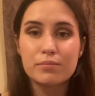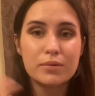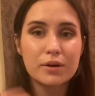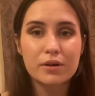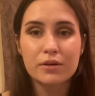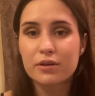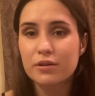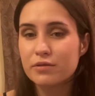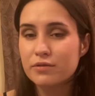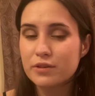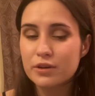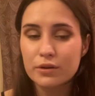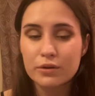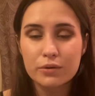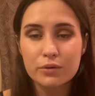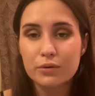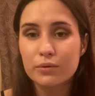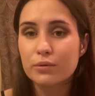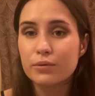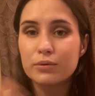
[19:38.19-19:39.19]
book
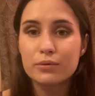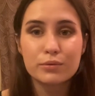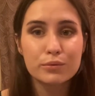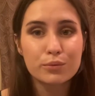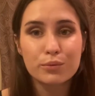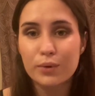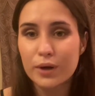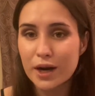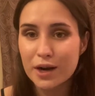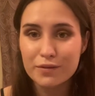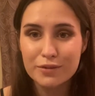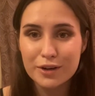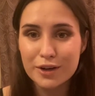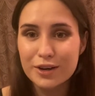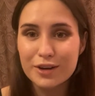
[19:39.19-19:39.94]
review, whatever.